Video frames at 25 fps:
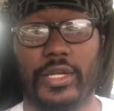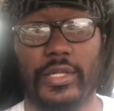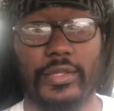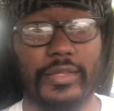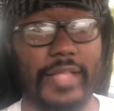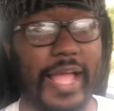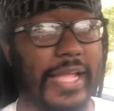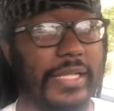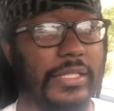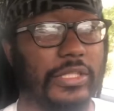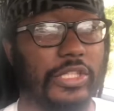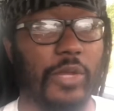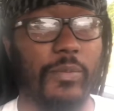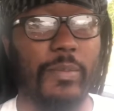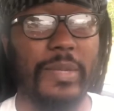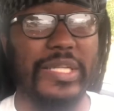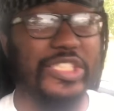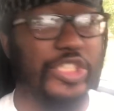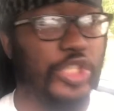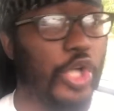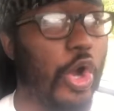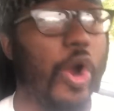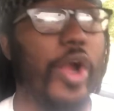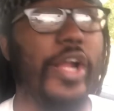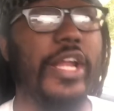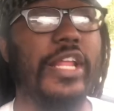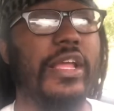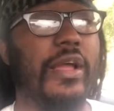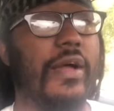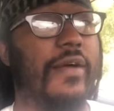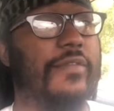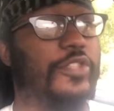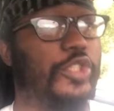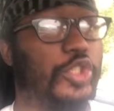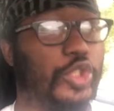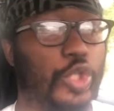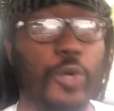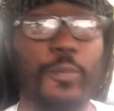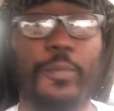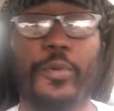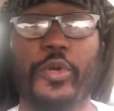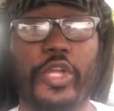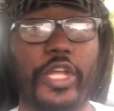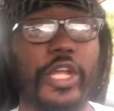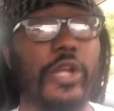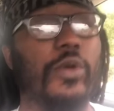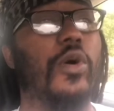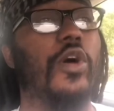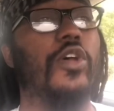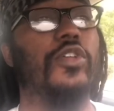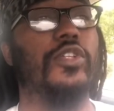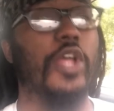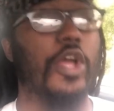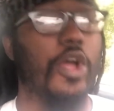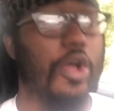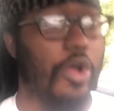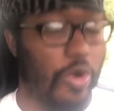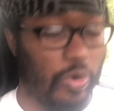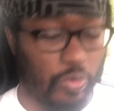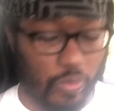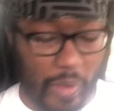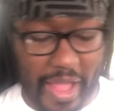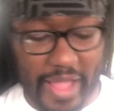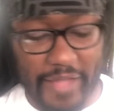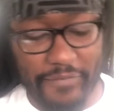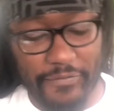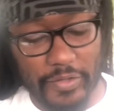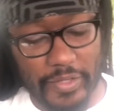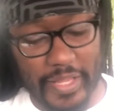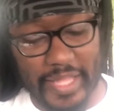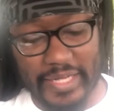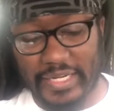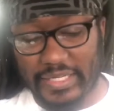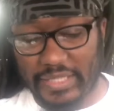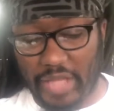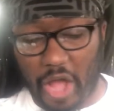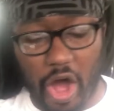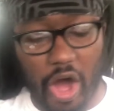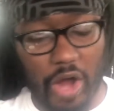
Like, the majority of superheroes, Raven, like,